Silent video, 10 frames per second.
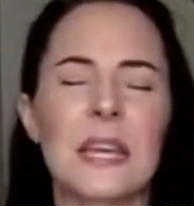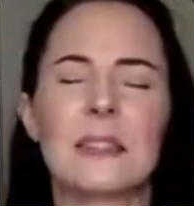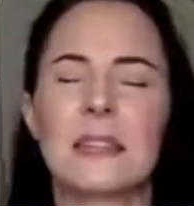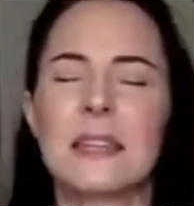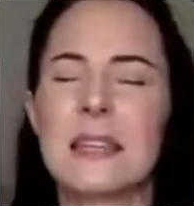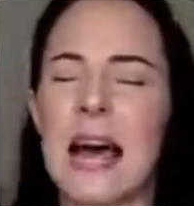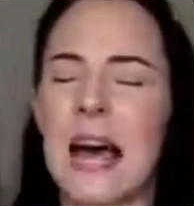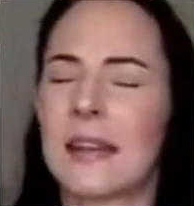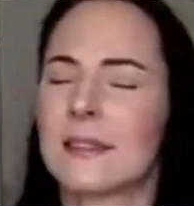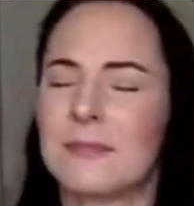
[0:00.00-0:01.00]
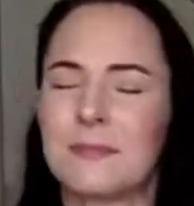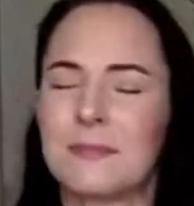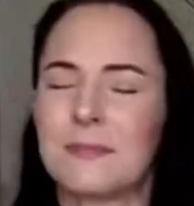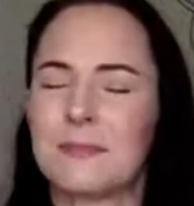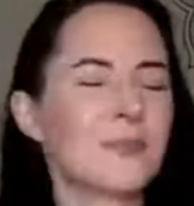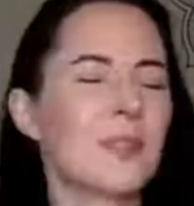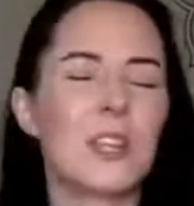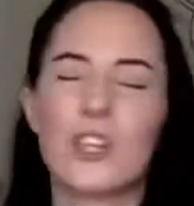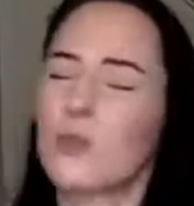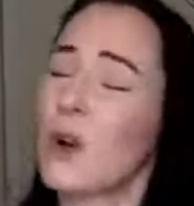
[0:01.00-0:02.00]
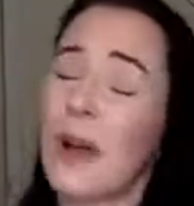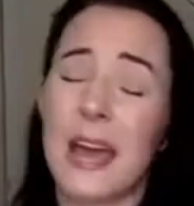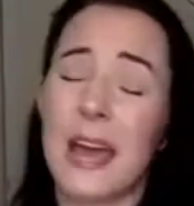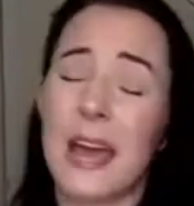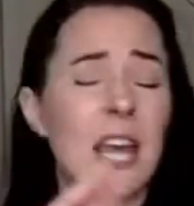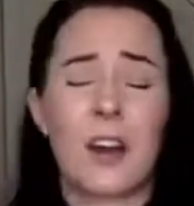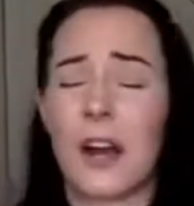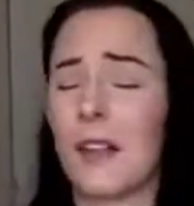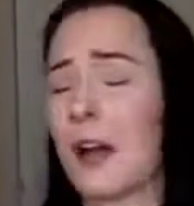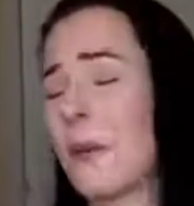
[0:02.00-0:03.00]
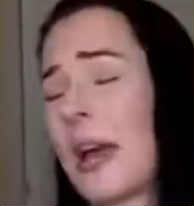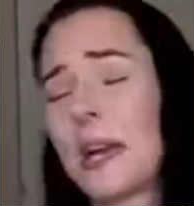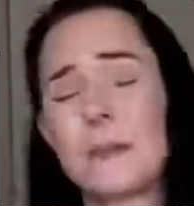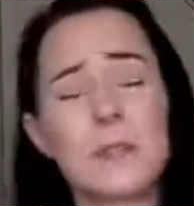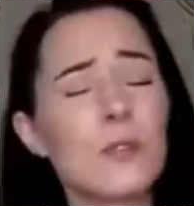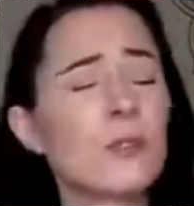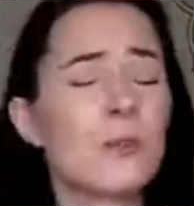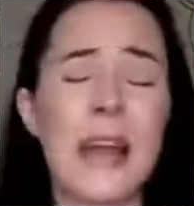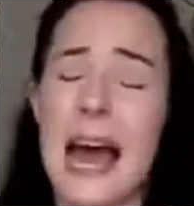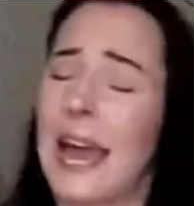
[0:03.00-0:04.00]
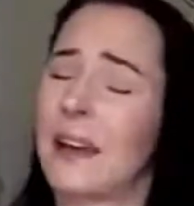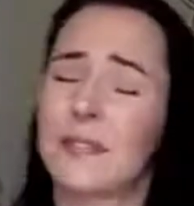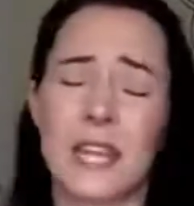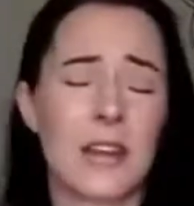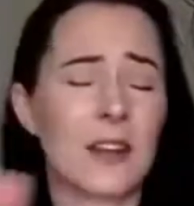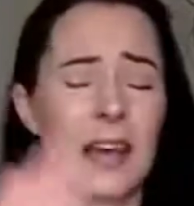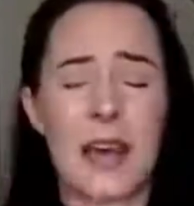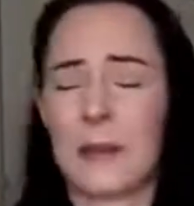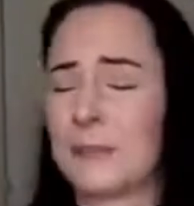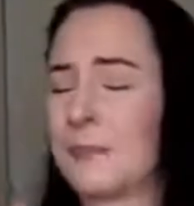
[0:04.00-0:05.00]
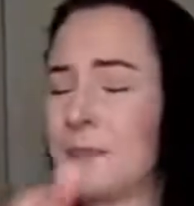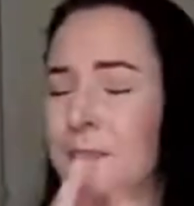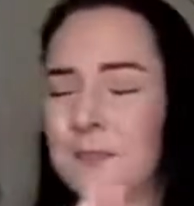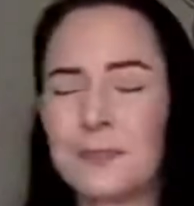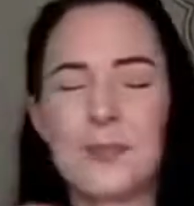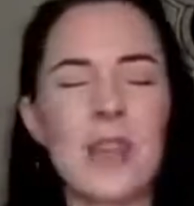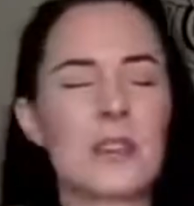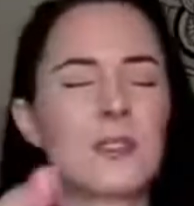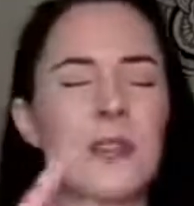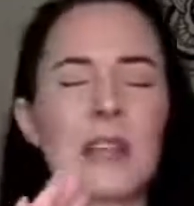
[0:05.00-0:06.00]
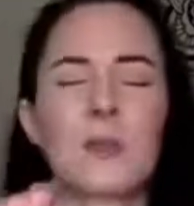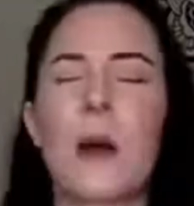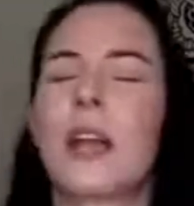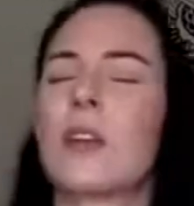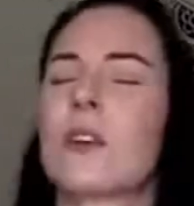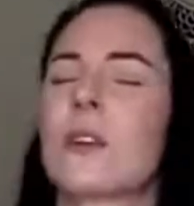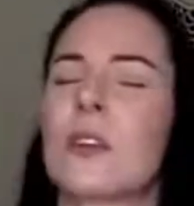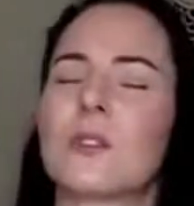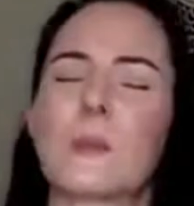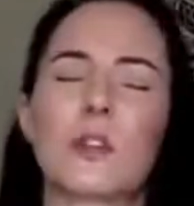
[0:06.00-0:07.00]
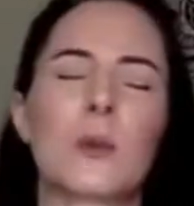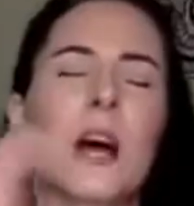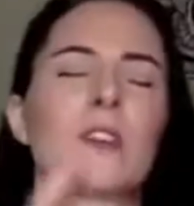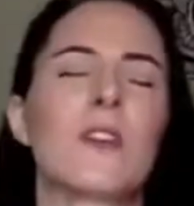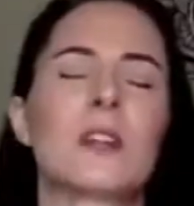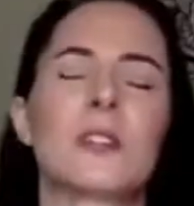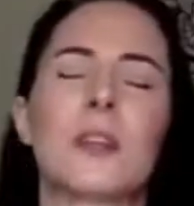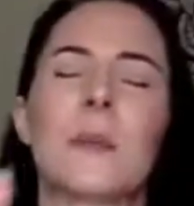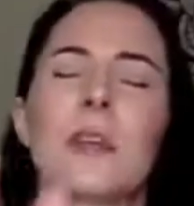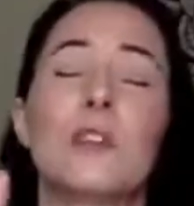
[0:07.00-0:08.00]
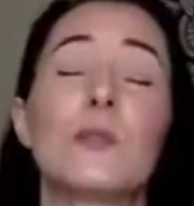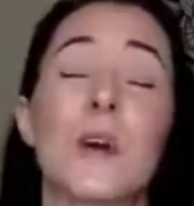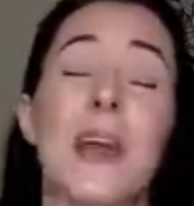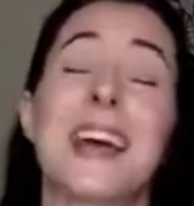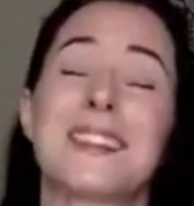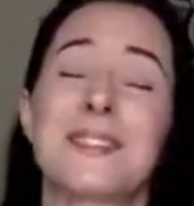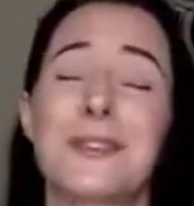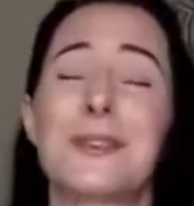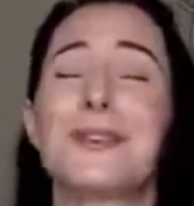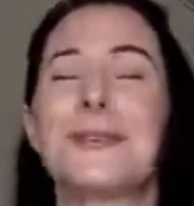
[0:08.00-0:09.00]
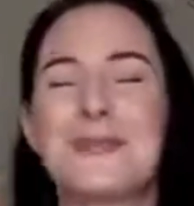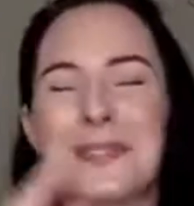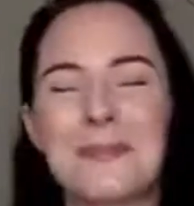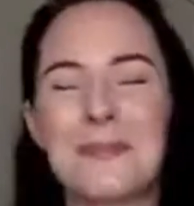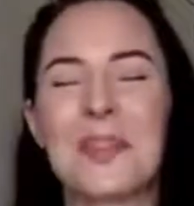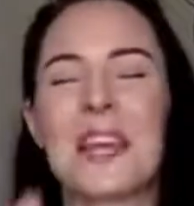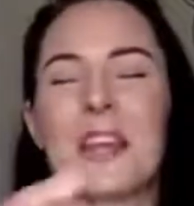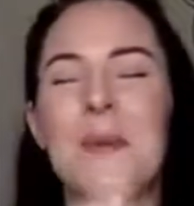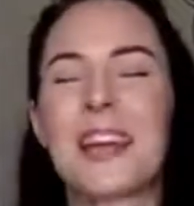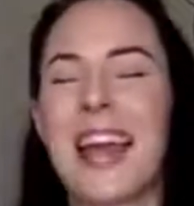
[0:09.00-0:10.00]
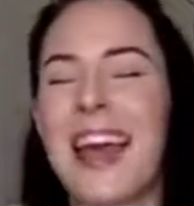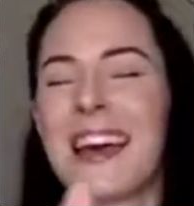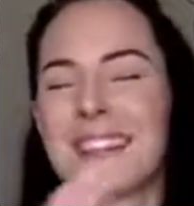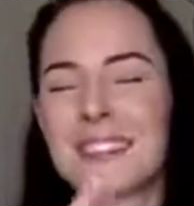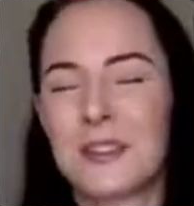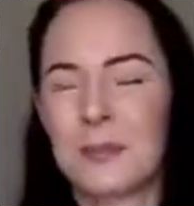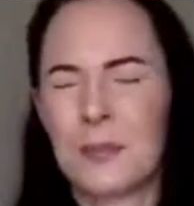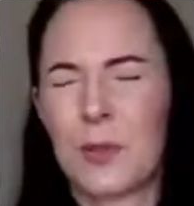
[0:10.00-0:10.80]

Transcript: It's not, you don't have to carry all that weight. You do not have to carry that. That's why your spiritual entourage is there, but you don't ask, do you? They want you to ask.